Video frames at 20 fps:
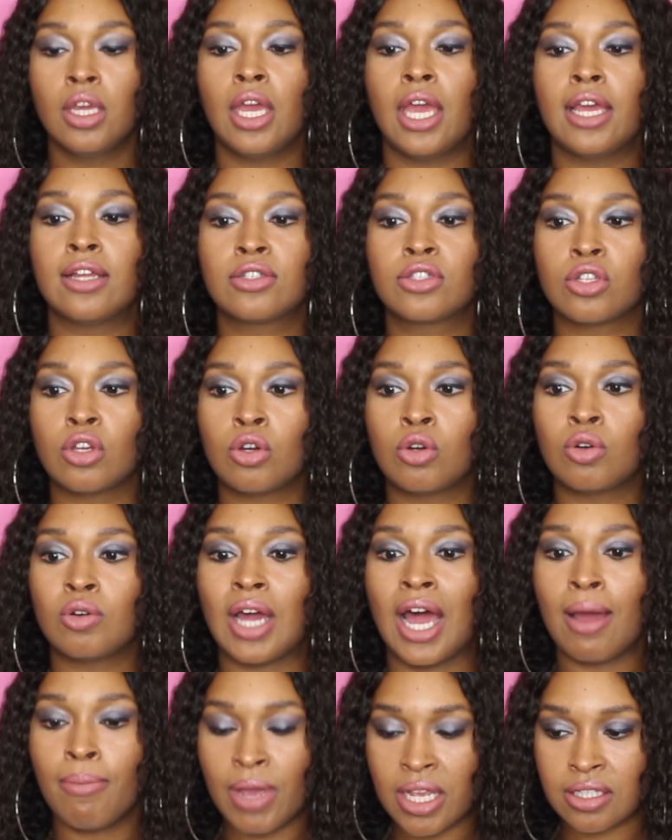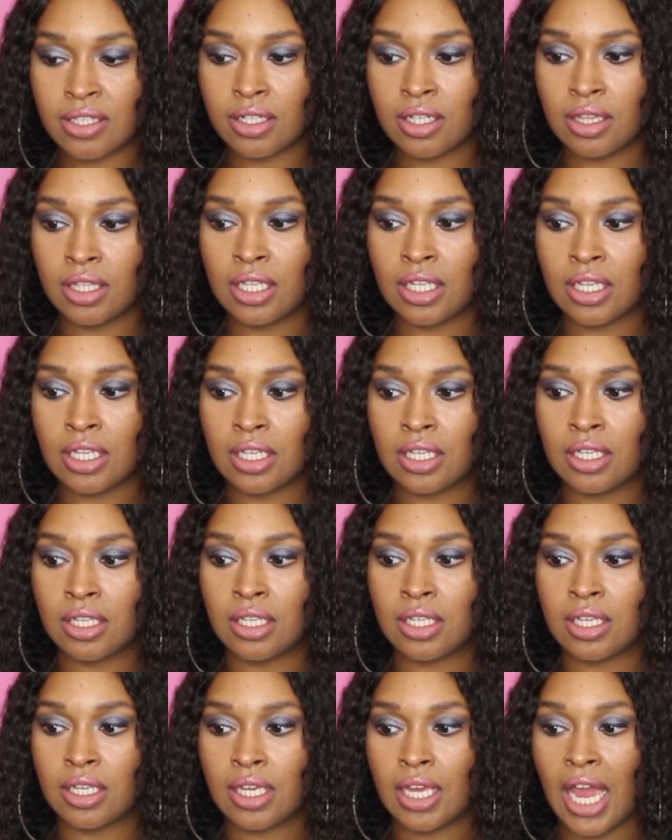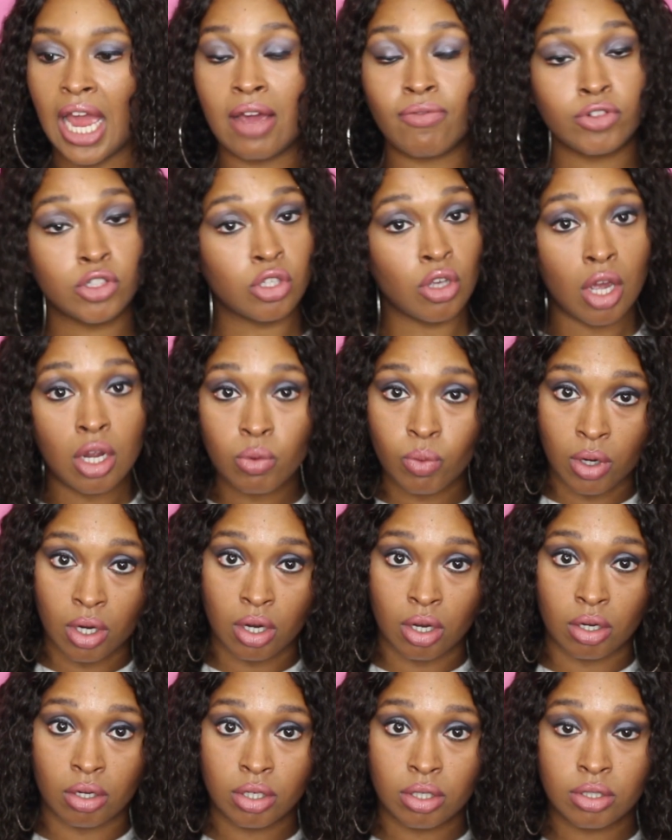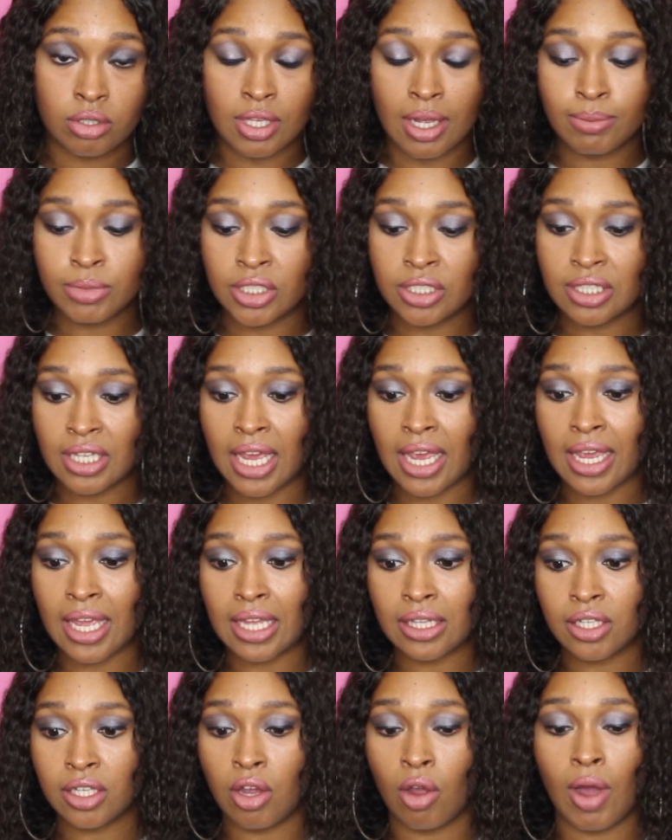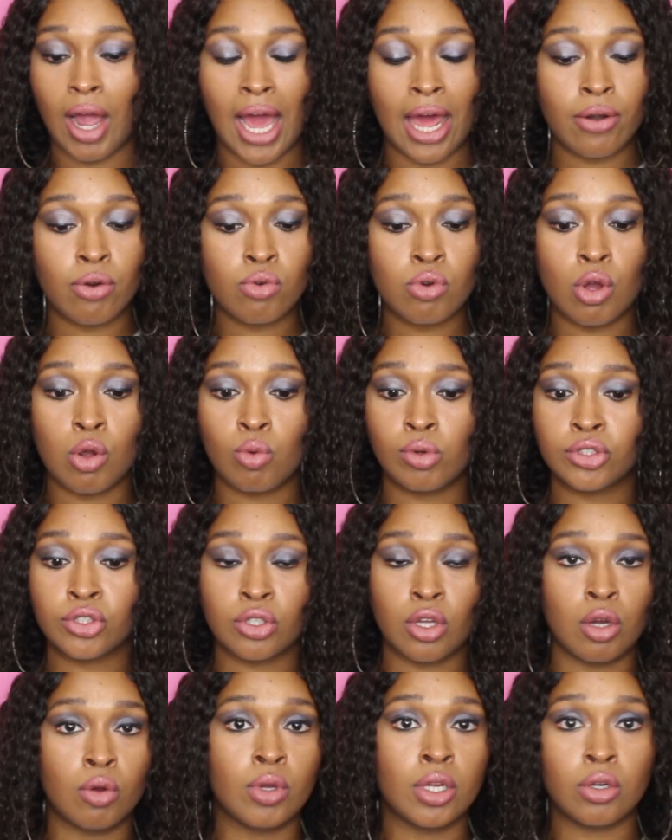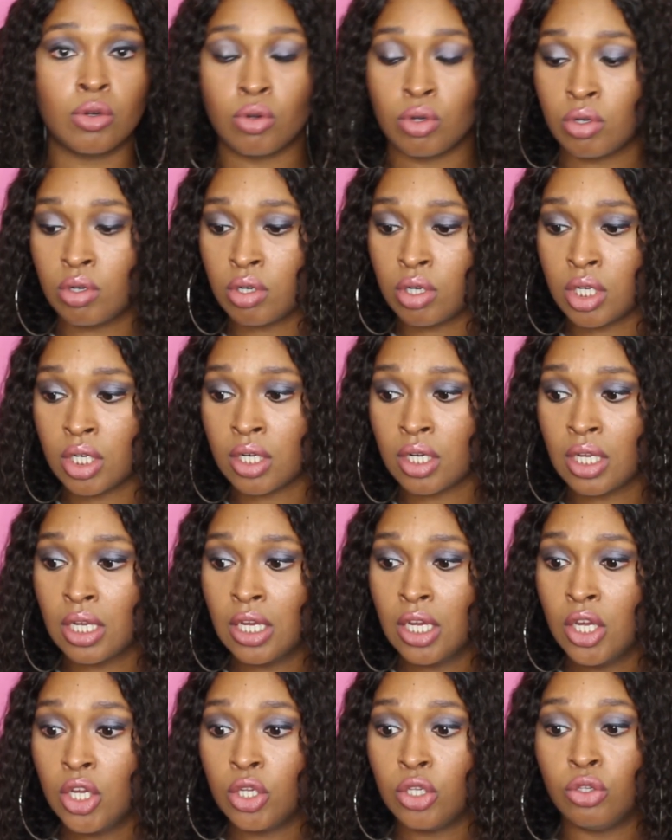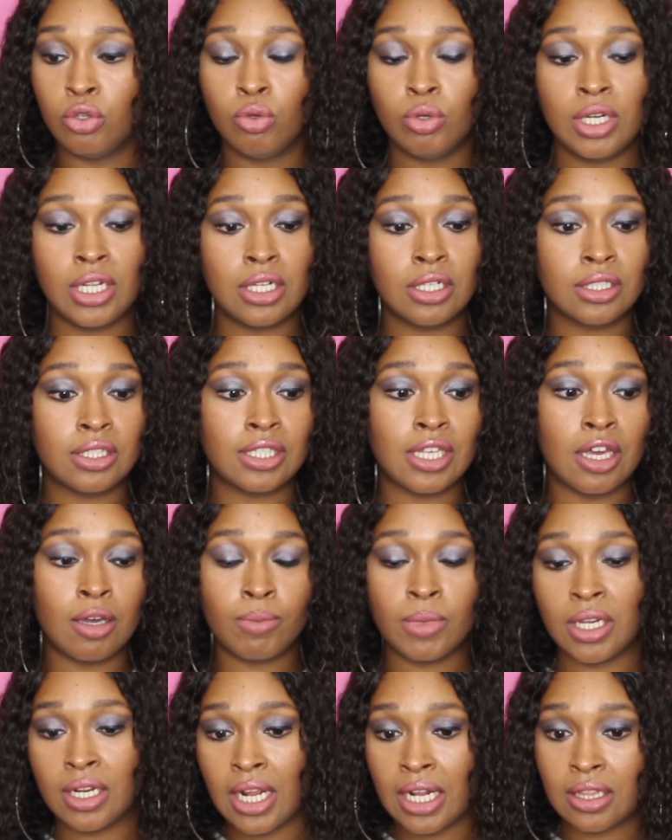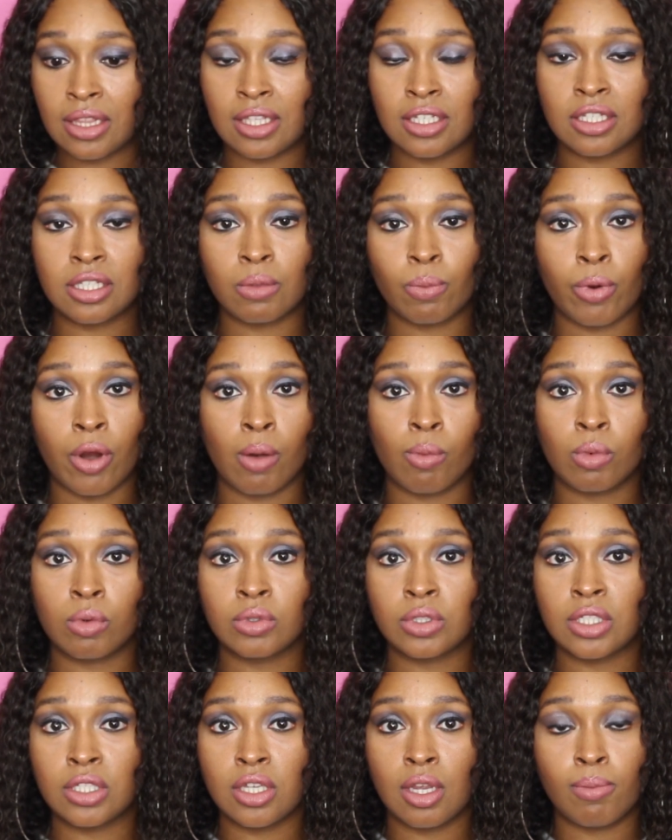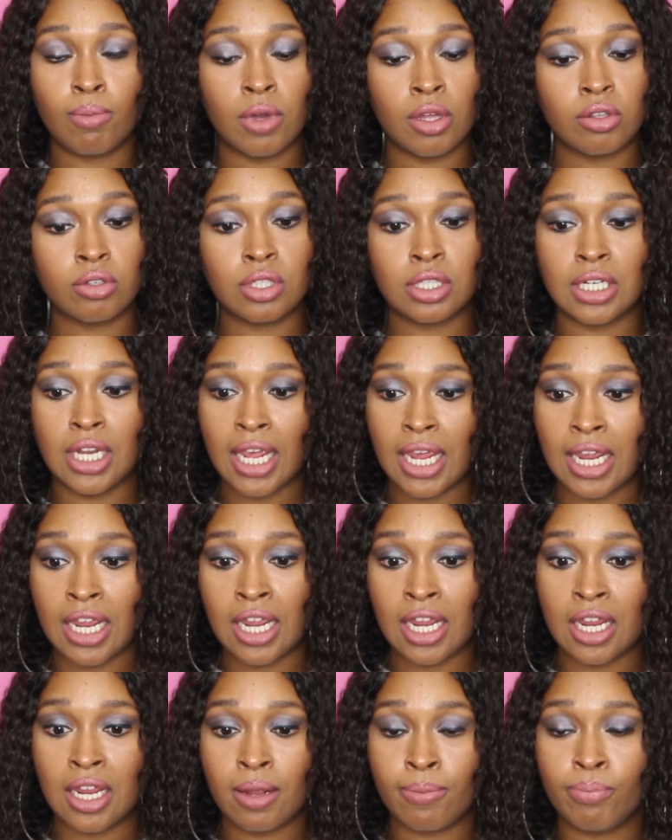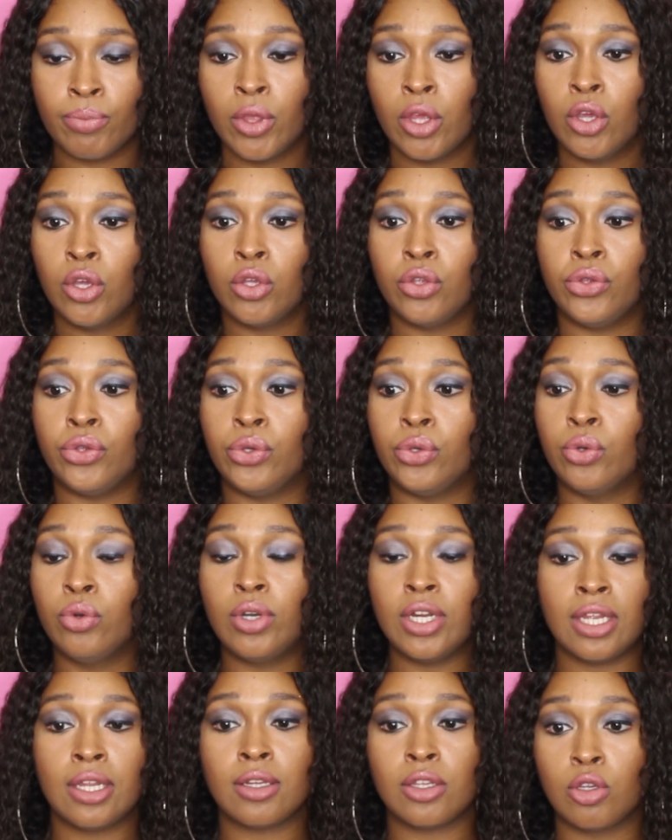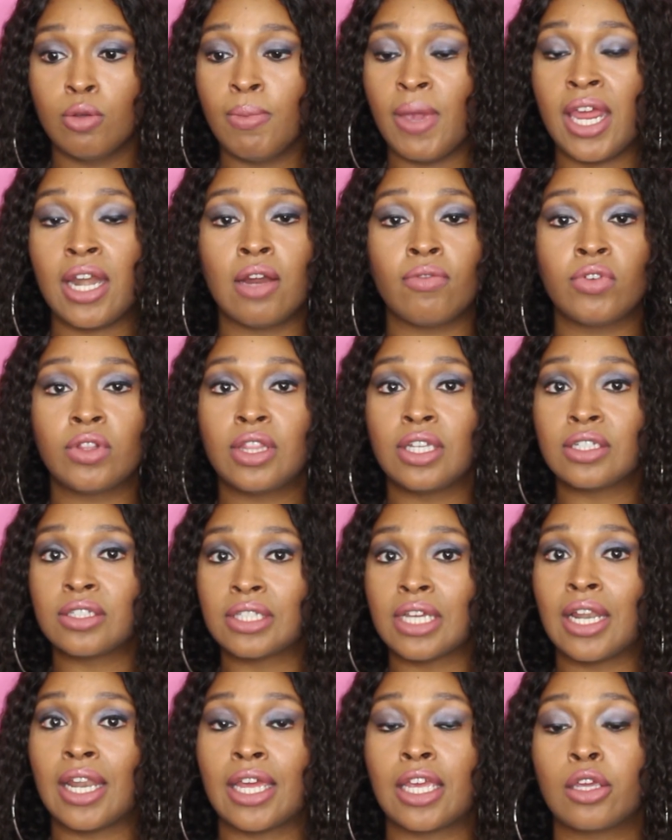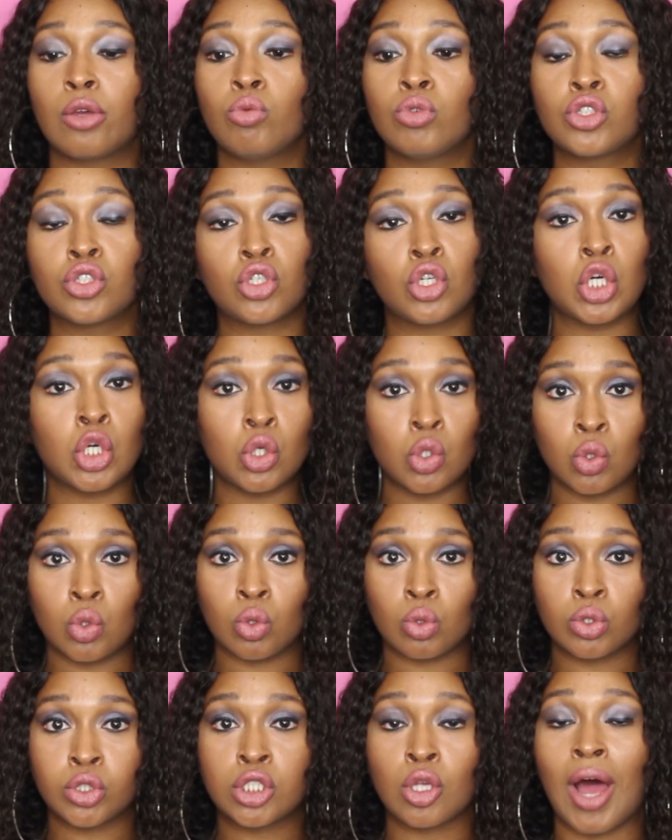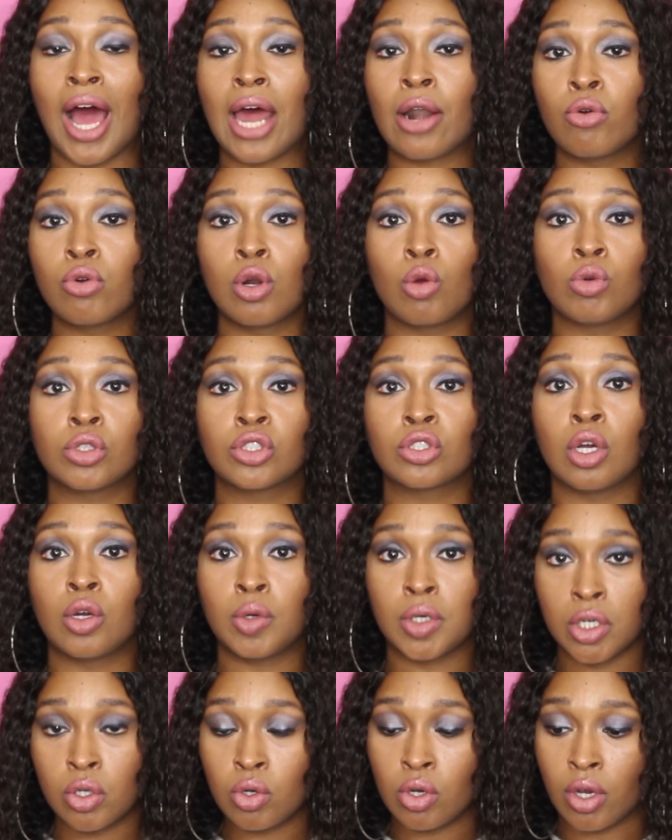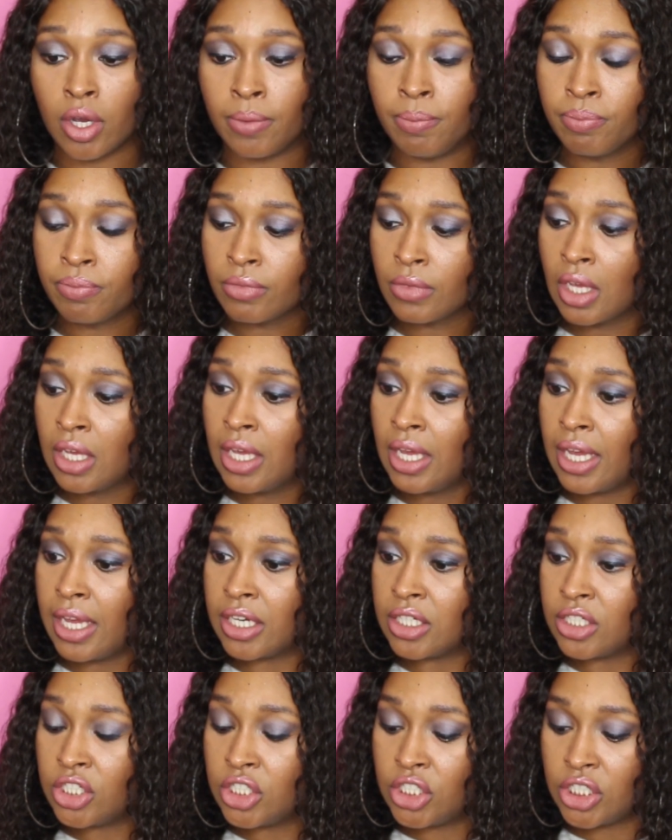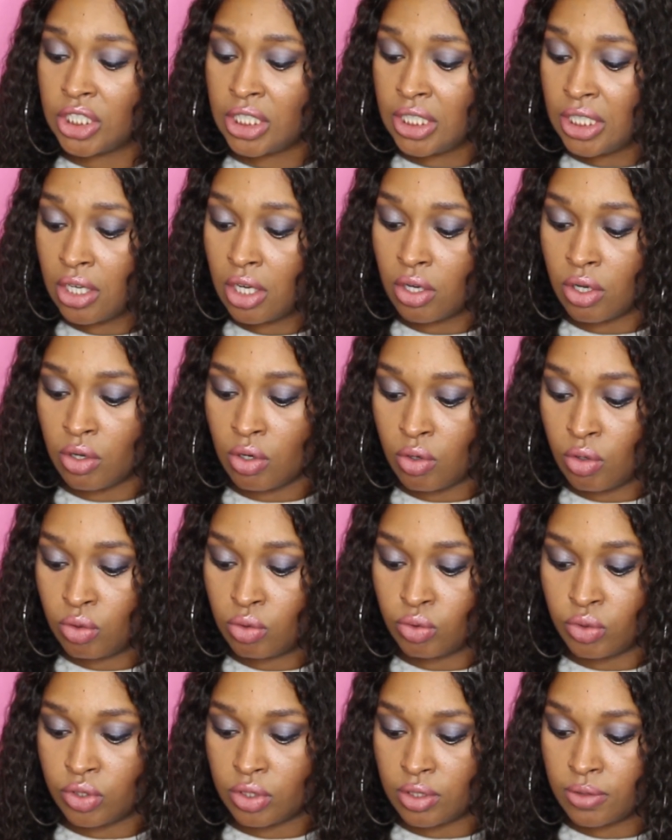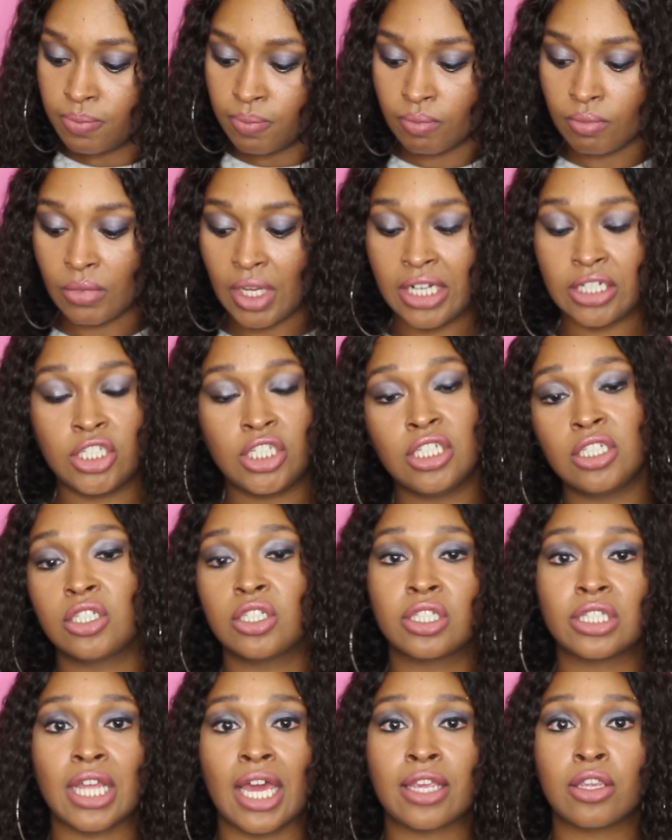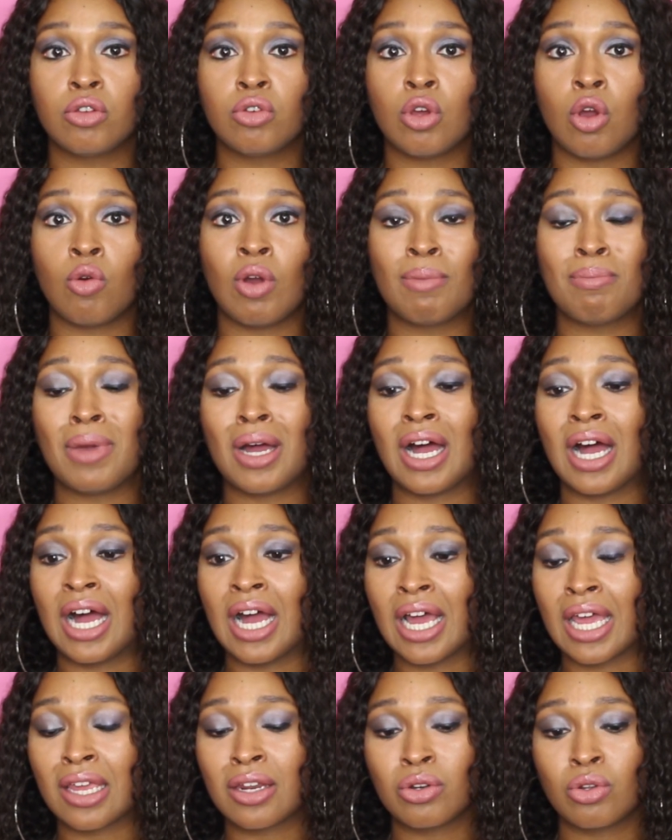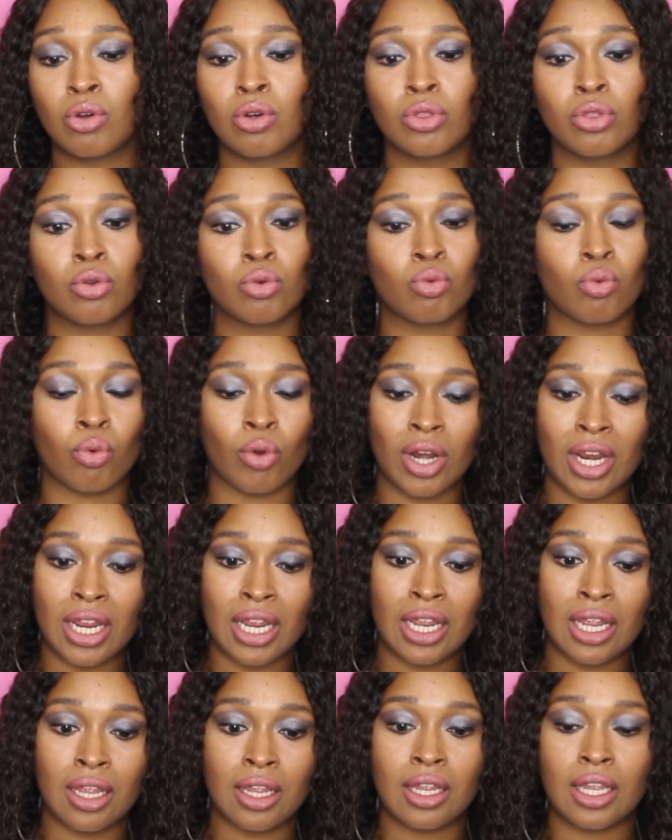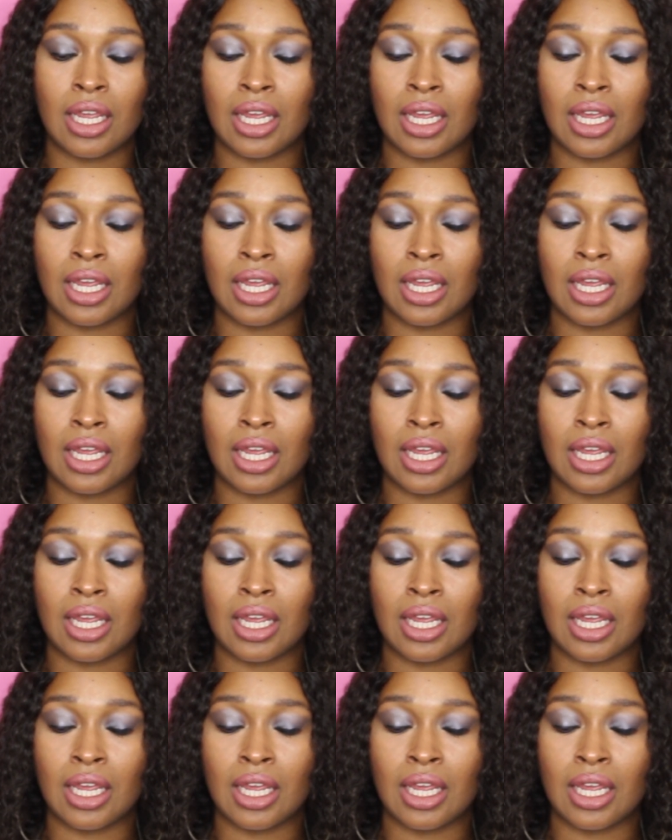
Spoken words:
And so I basically have a talk with her. So I'm just like, yo, I don't know what's going on. You didn't tell me that this apartment was in your mother's name. You made everything sound like it was cool. So I don't know what's going on. And she goes, and she's just like, you know, I'm behind on the rent.